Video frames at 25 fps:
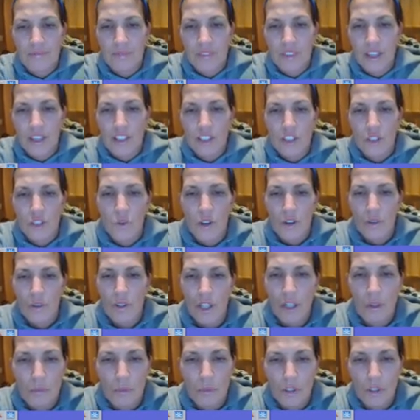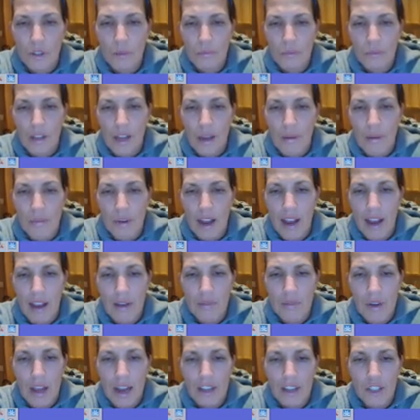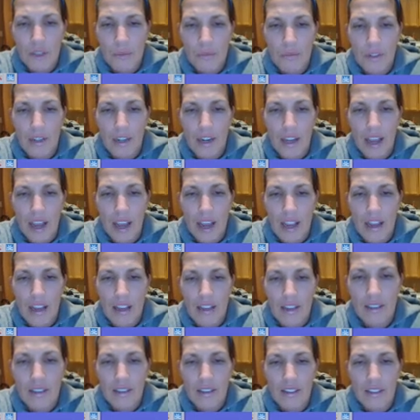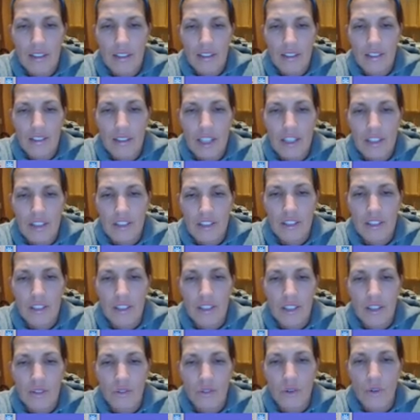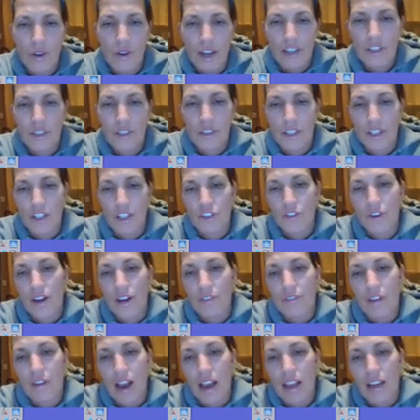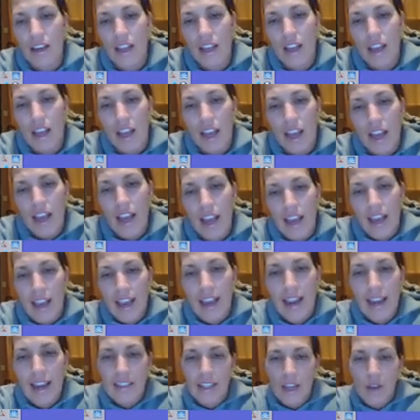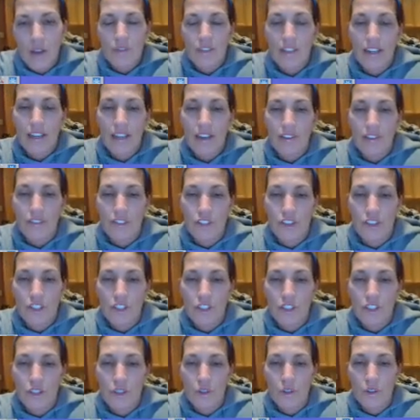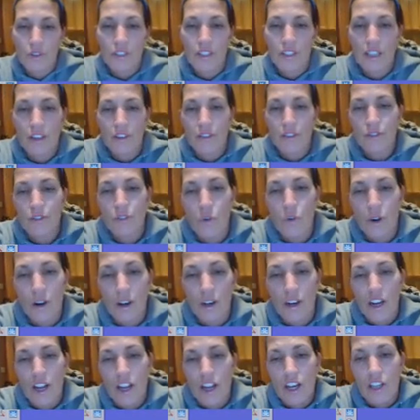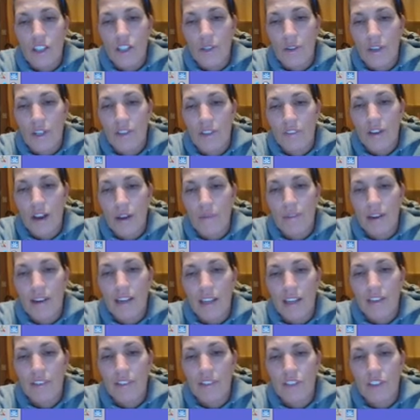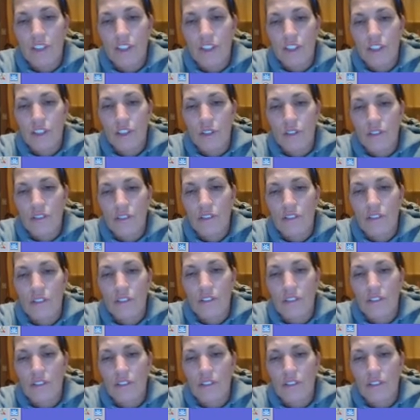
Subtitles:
Okay, so what are we going to multiply by? I'm going to actually put a, because that's what we actually are going to try to find. A times -32 equals -4. So I'm going to divide by -32.